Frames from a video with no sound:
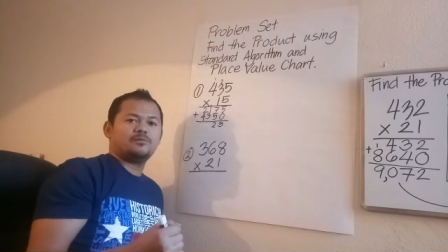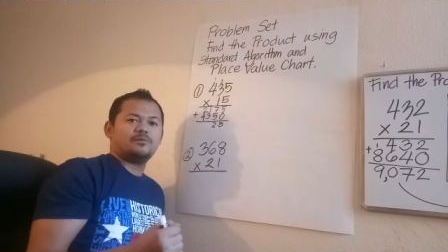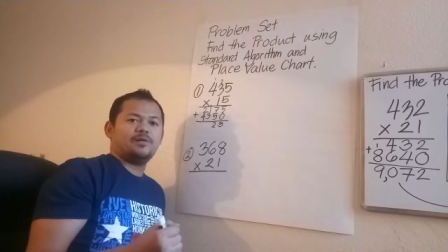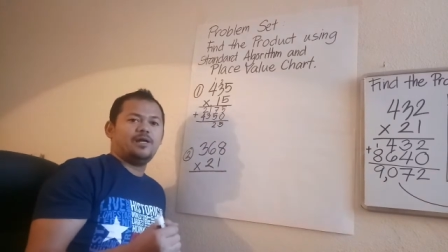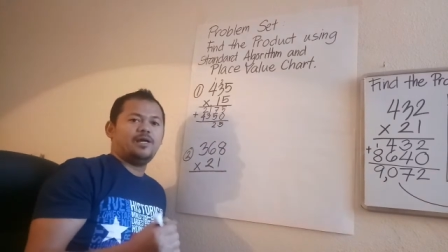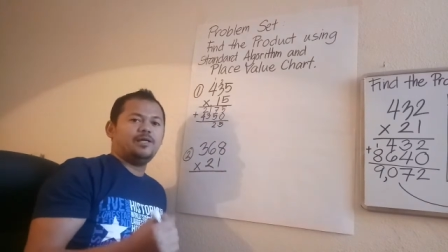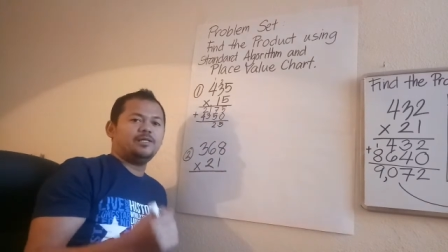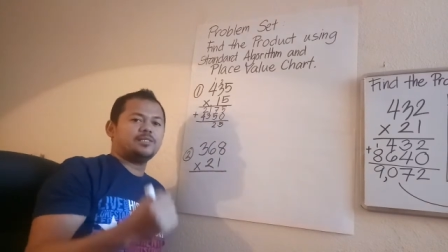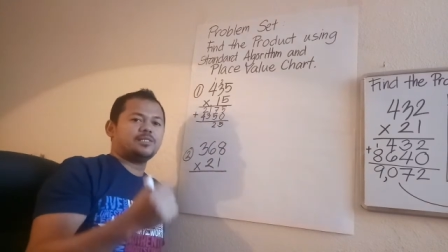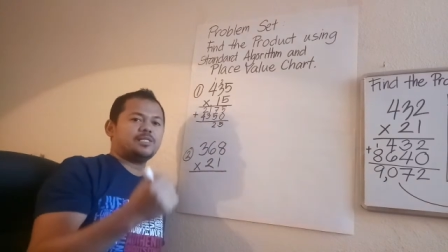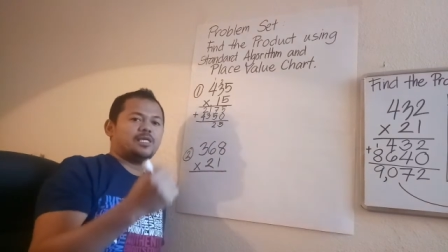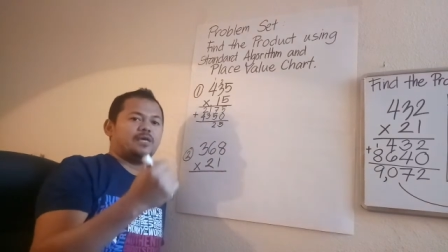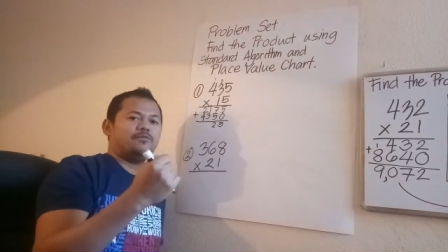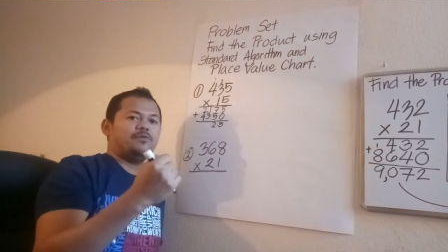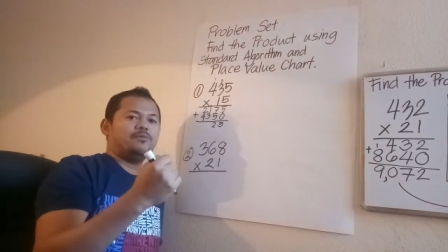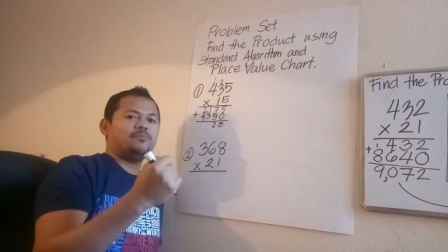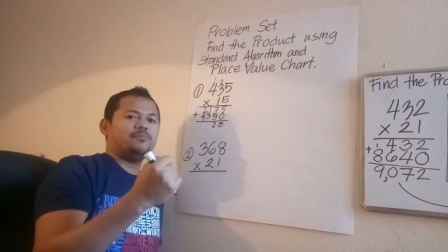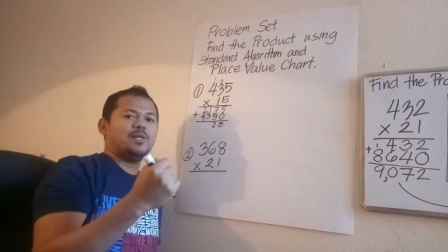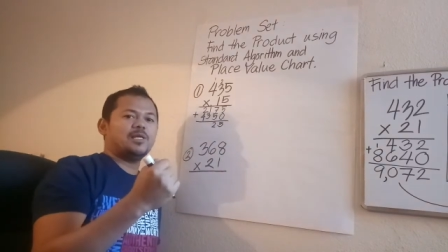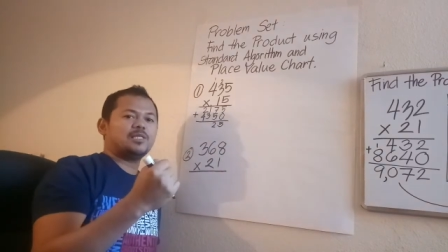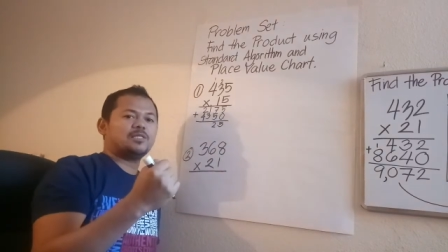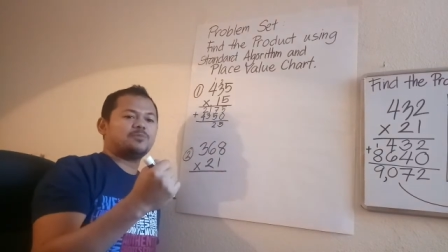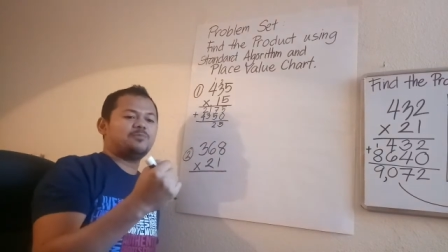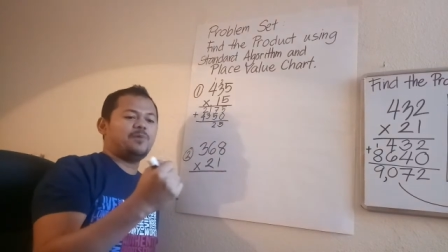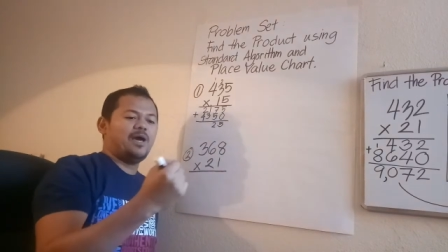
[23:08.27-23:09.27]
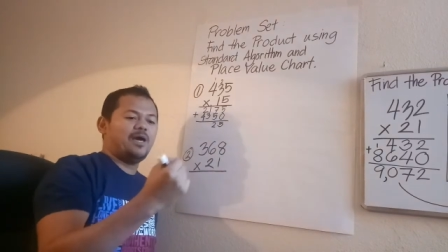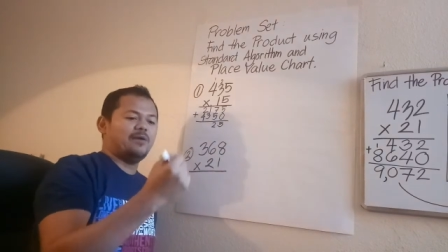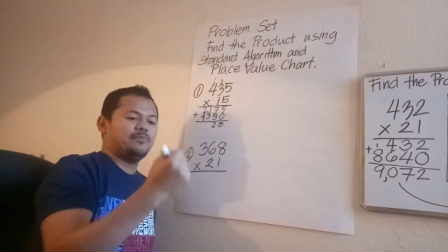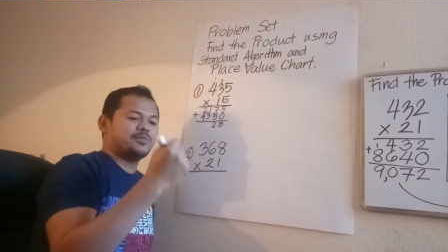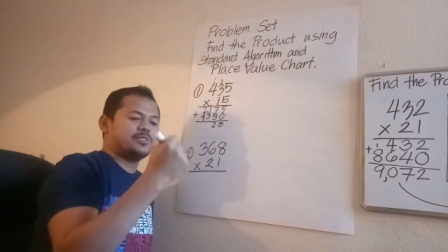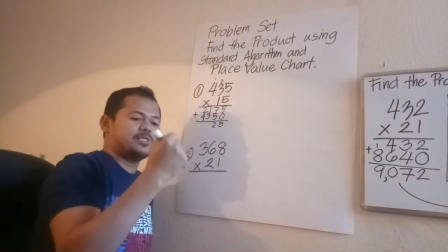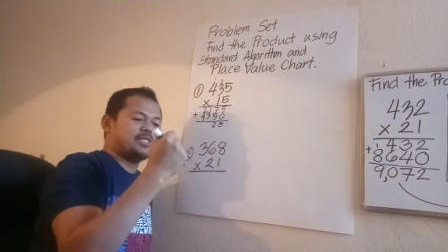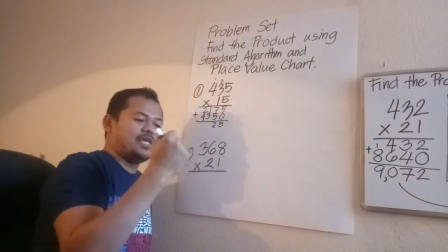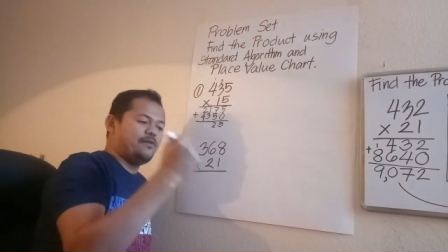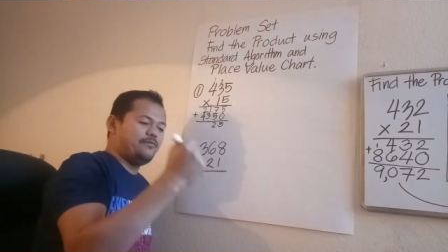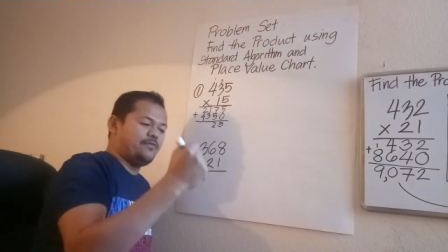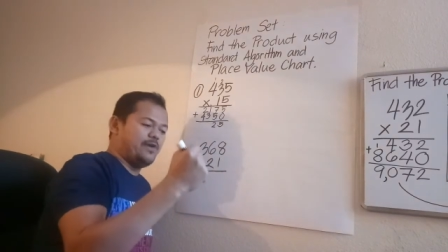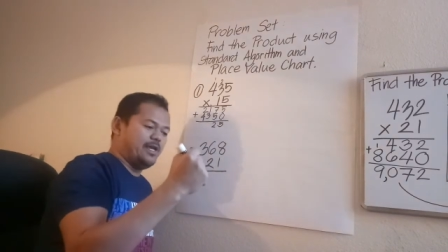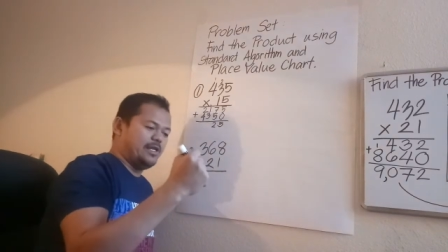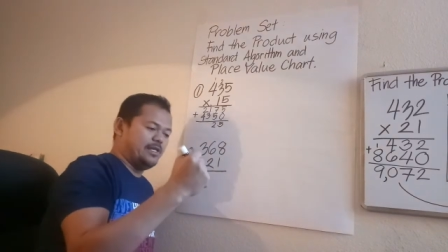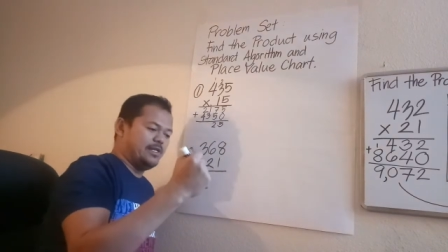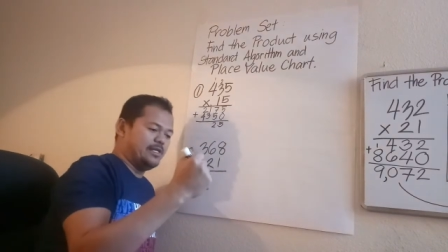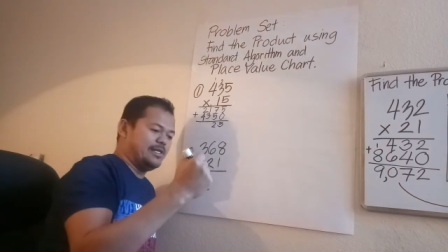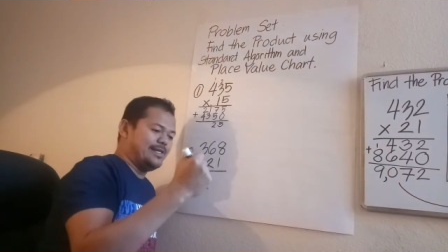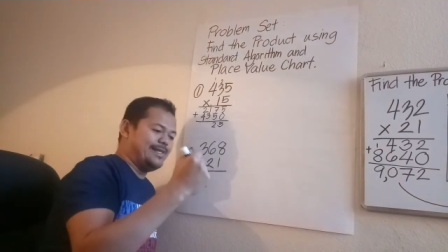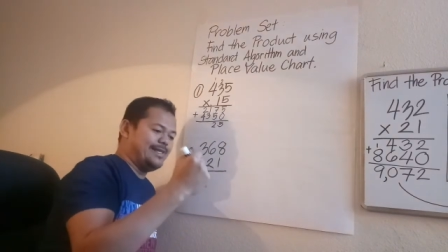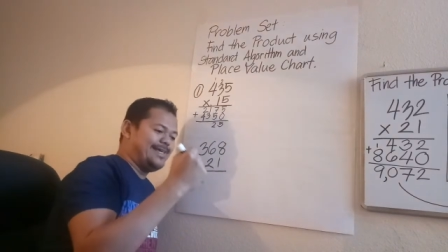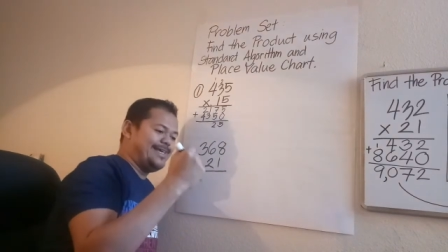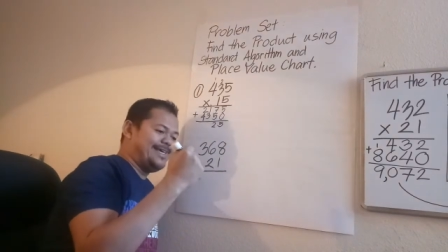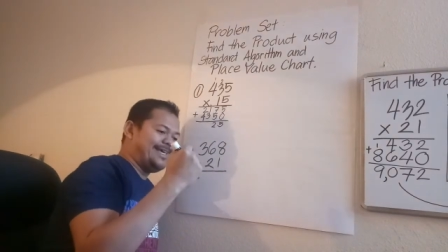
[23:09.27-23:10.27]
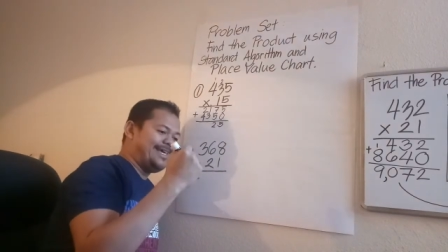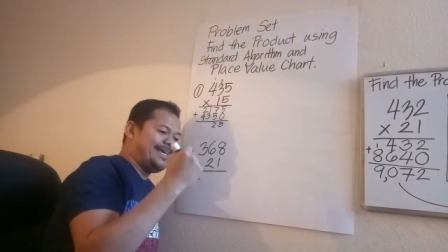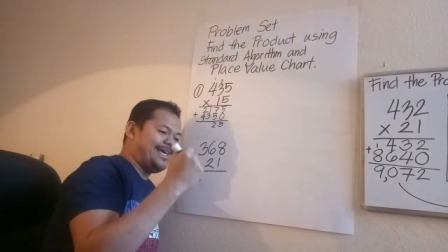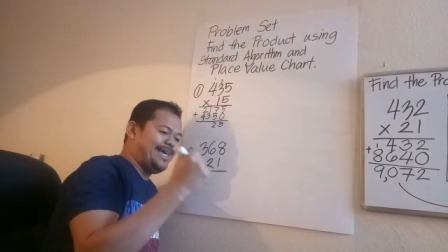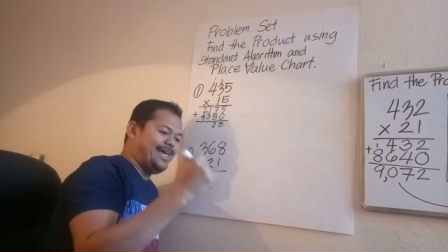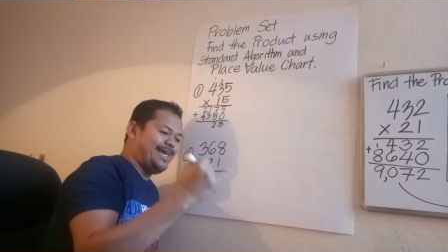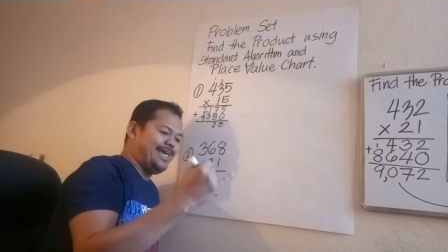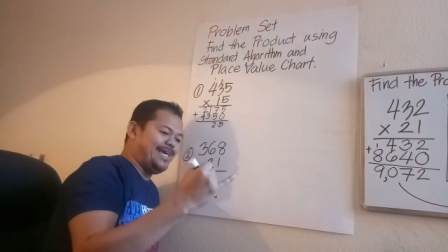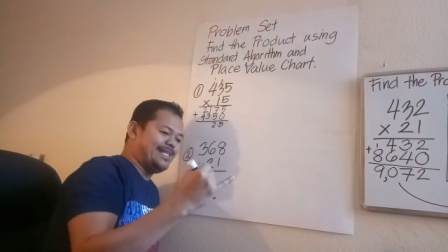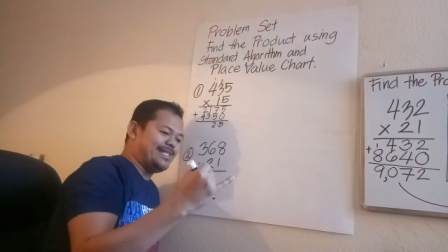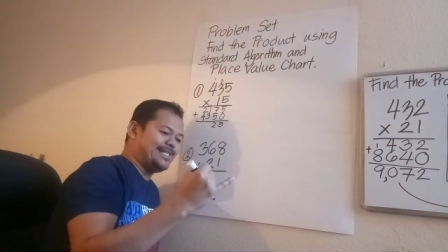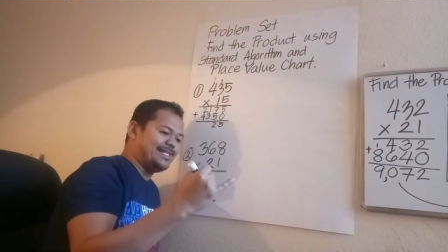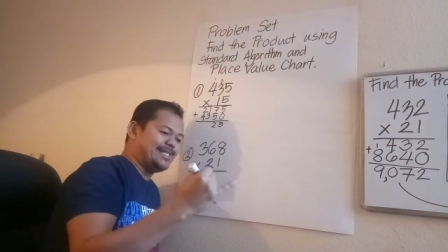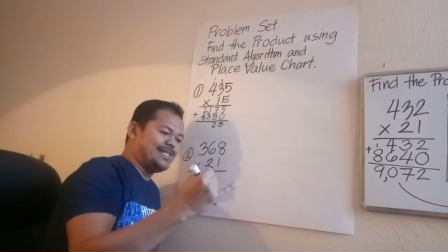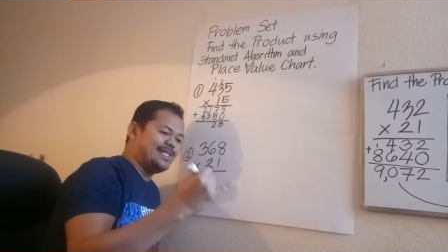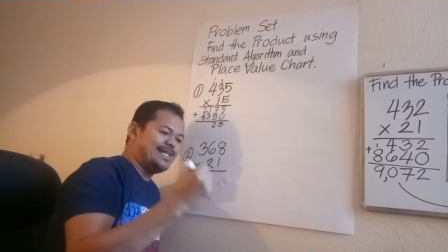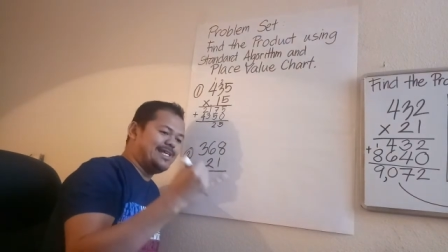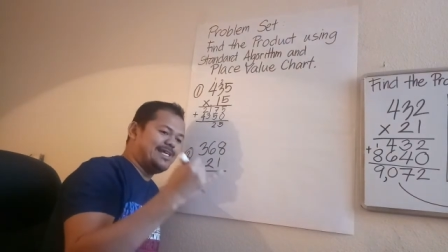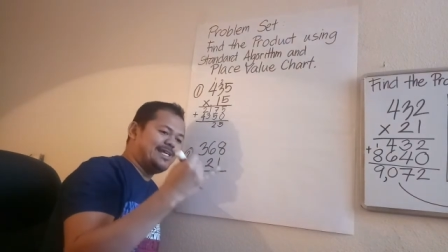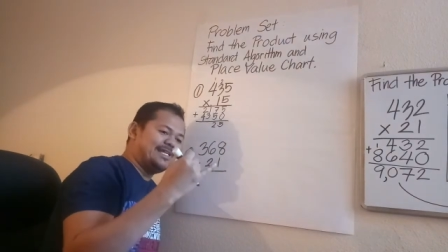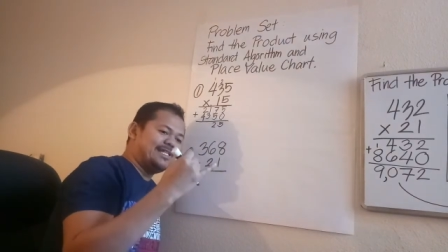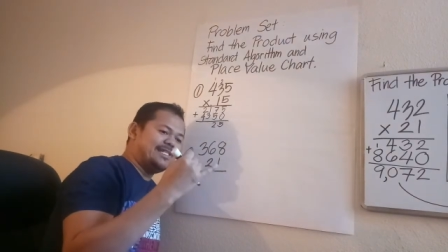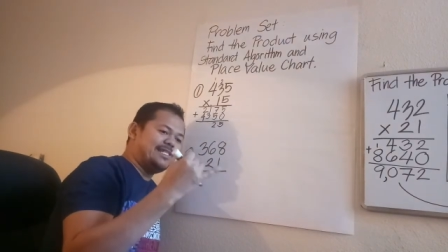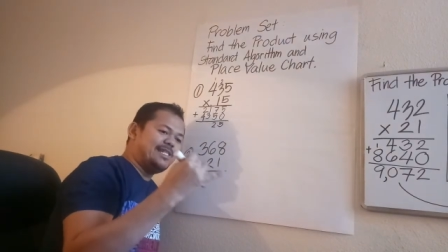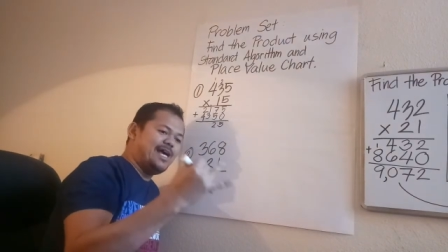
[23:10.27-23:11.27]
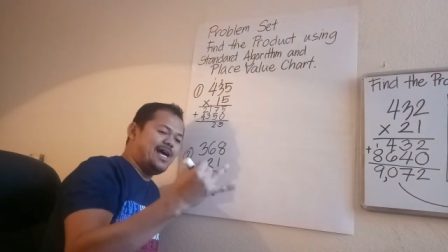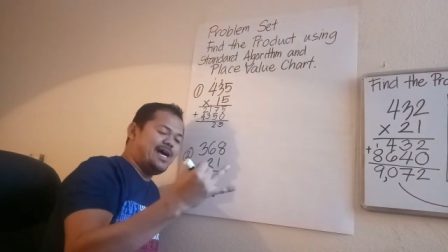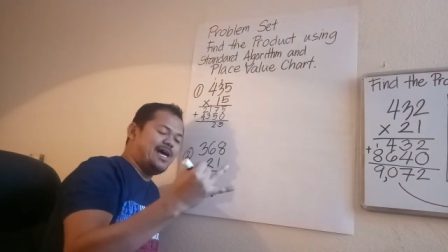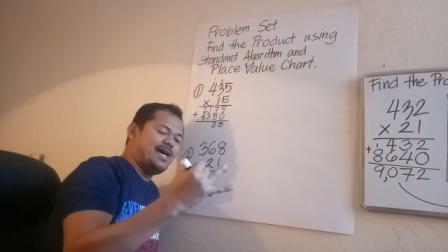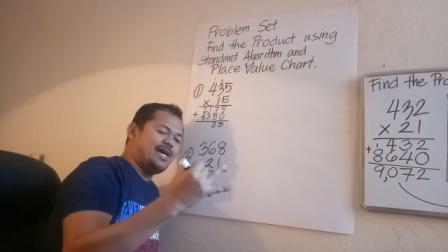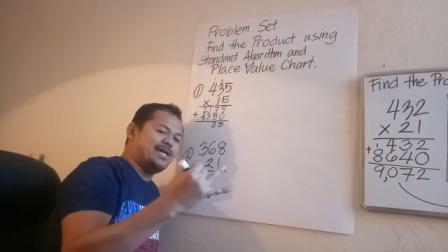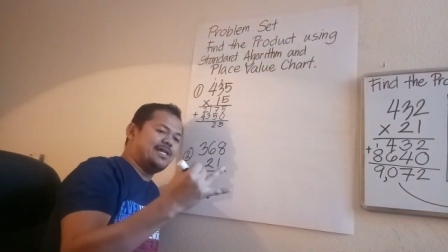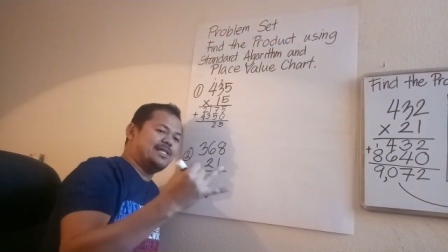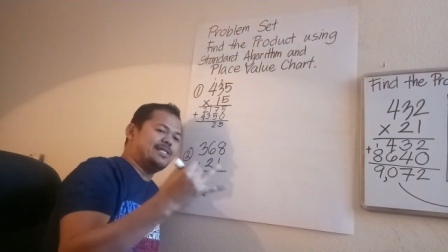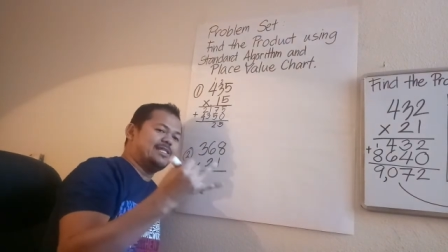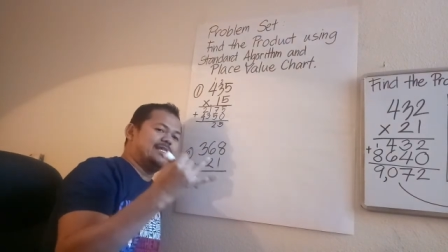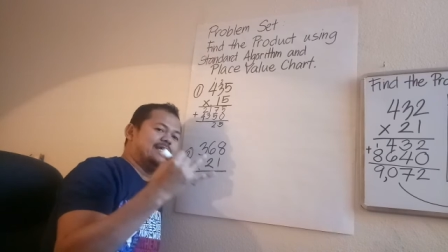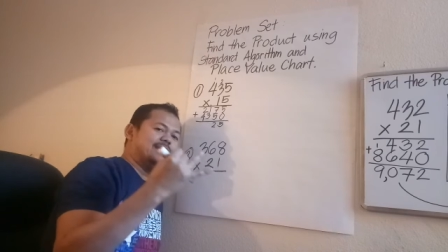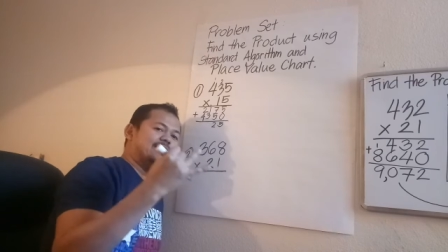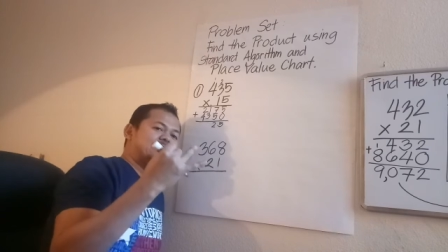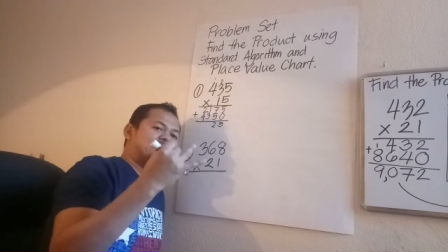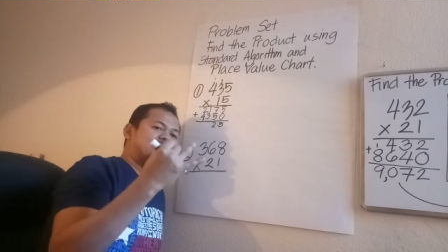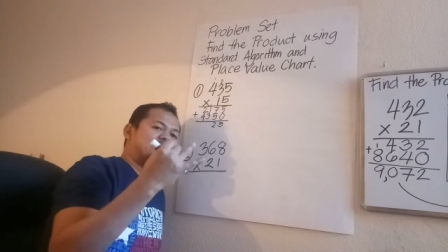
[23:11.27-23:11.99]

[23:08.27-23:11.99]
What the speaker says: Right? 7 plus 5. 7, 8, 9,